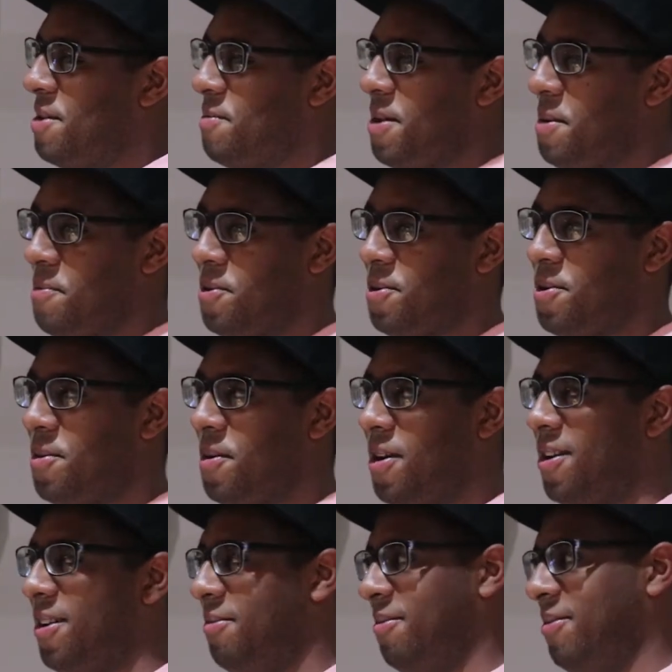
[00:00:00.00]
People who
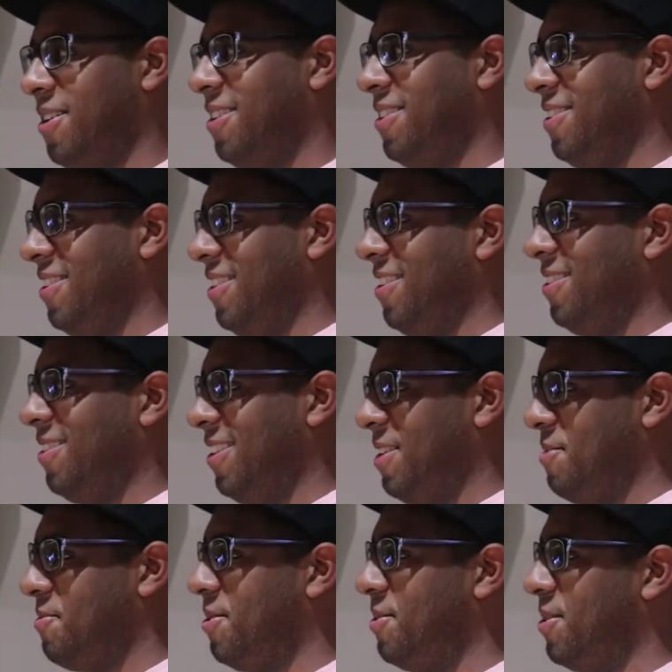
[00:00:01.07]
are under the
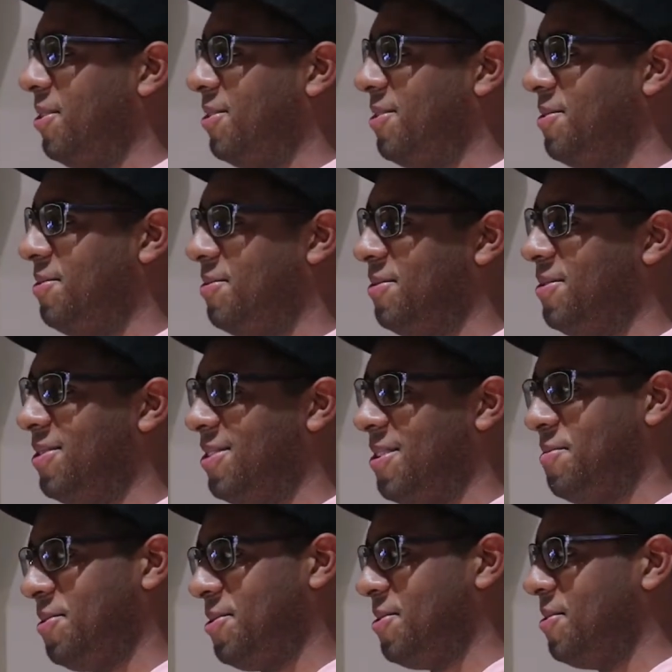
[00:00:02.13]
influence of
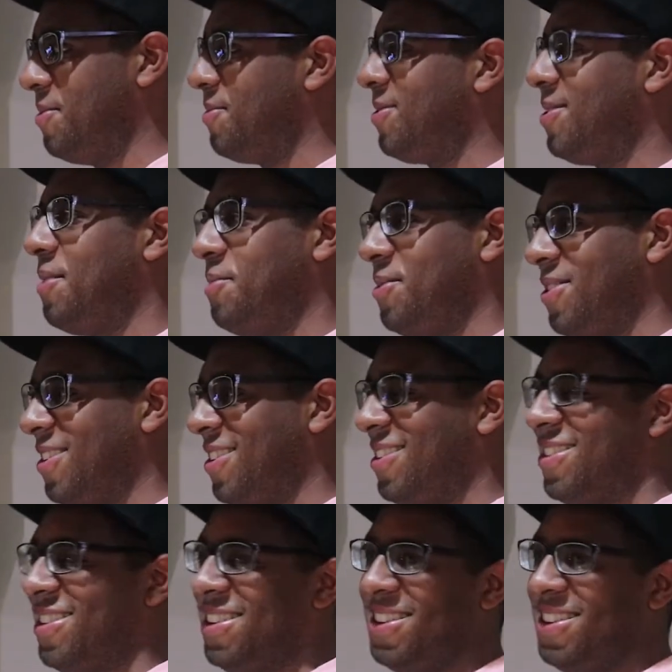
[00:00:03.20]
some sort of substance,